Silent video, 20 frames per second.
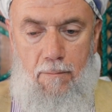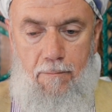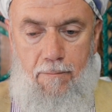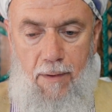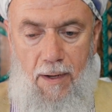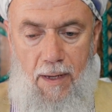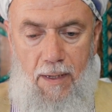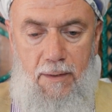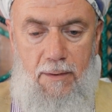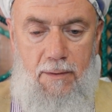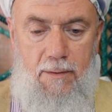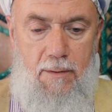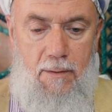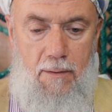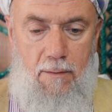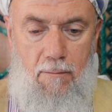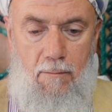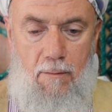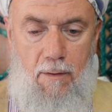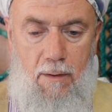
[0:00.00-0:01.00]
place
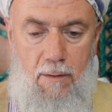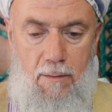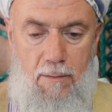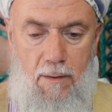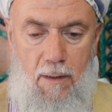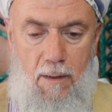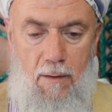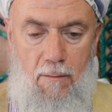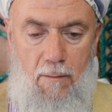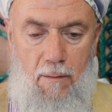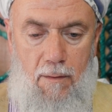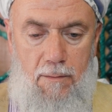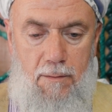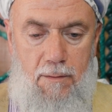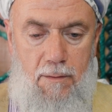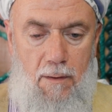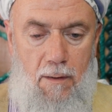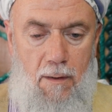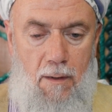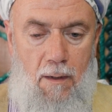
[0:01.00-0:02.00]
where they
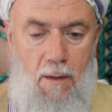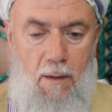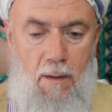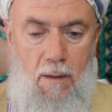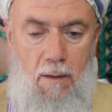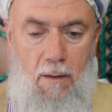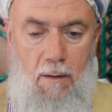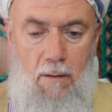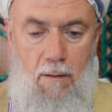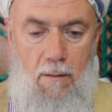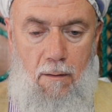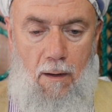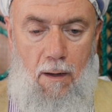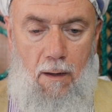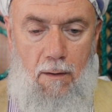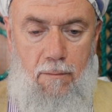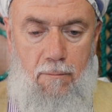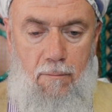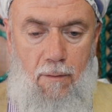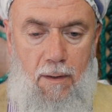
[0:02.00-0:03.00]
was.
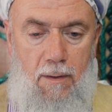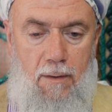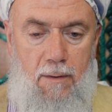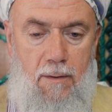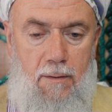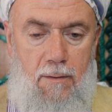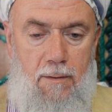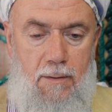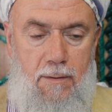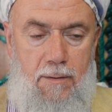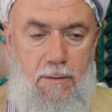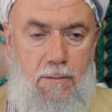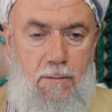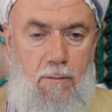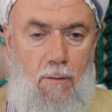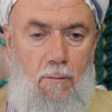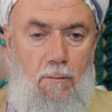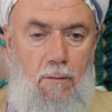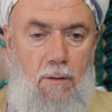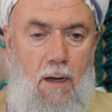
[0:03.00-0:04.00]
And when this
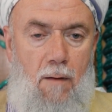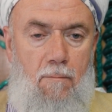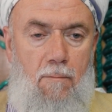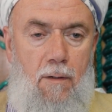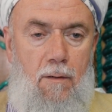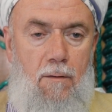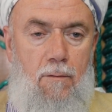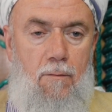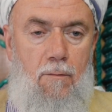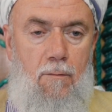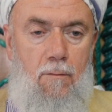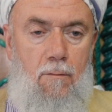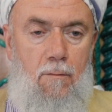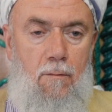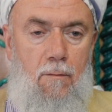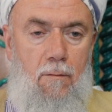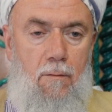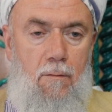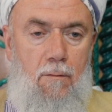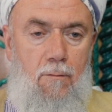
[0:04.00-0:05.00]
soul coming
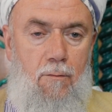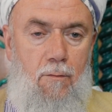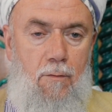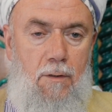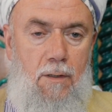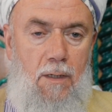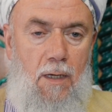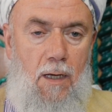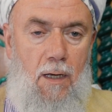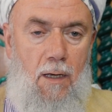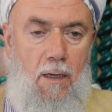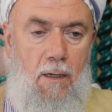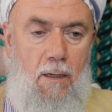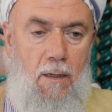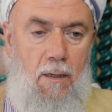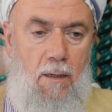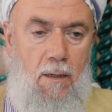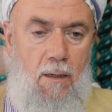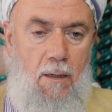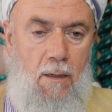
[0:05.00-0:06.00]
to dunya,
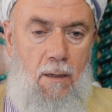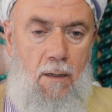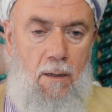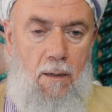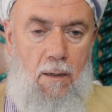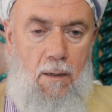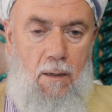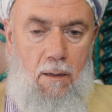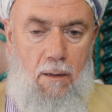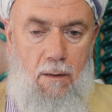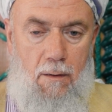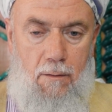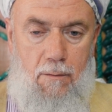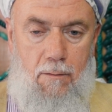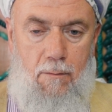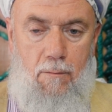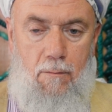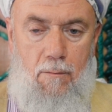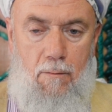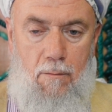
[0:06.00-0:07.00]

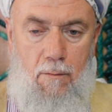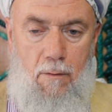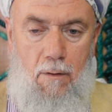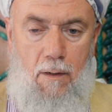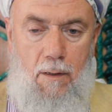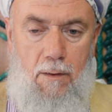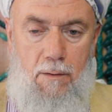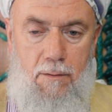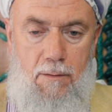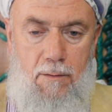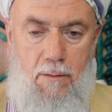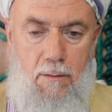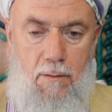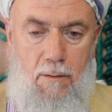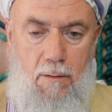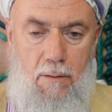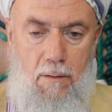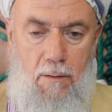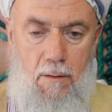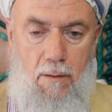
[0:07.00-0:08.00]
to earth,
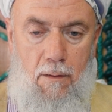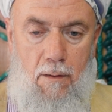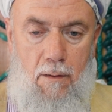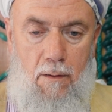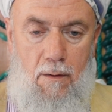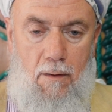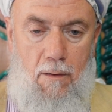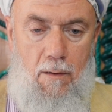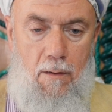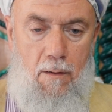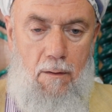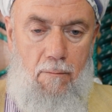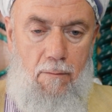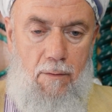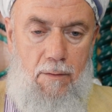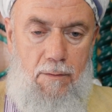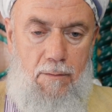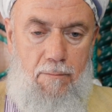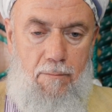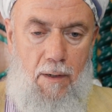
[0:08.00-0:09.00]

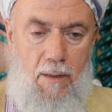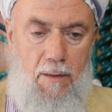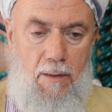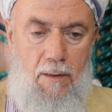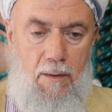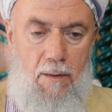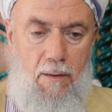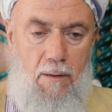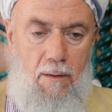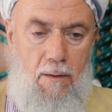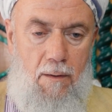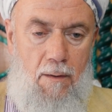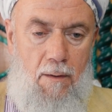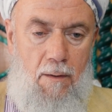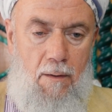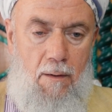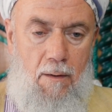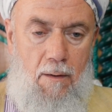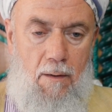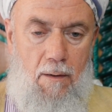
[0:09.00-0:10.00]
with body,
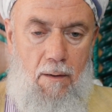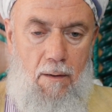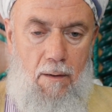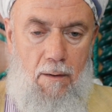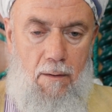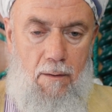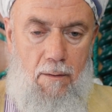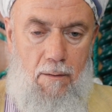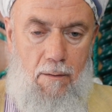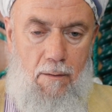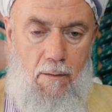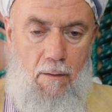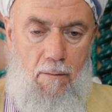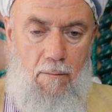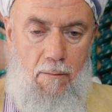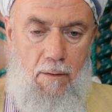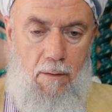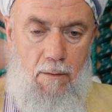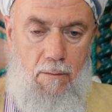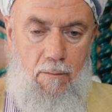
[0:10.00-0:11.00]

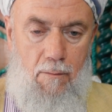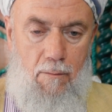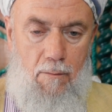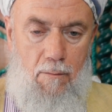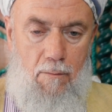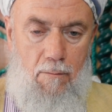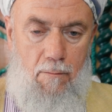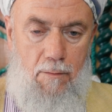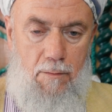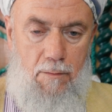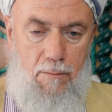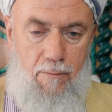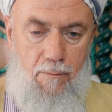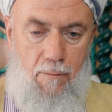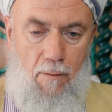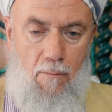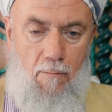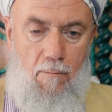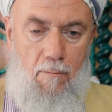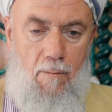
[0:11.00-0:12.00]
coming to with
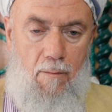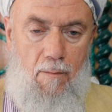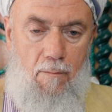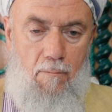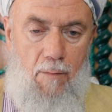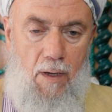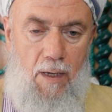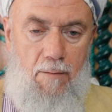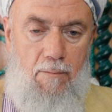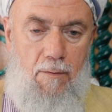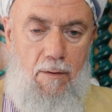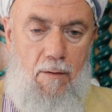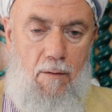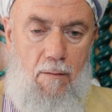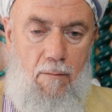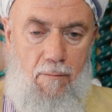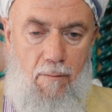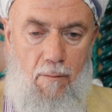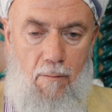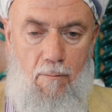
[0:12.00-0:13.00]
from baby
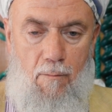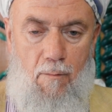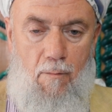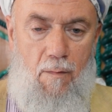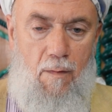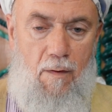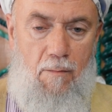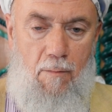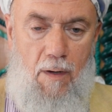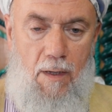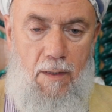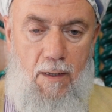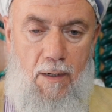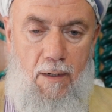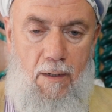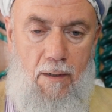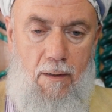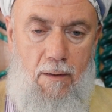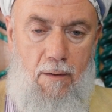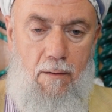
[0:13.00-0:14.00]
or from
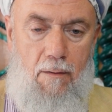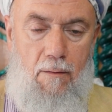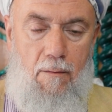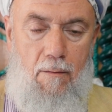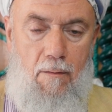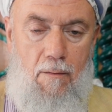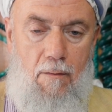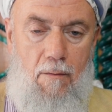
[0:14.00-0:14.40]
mother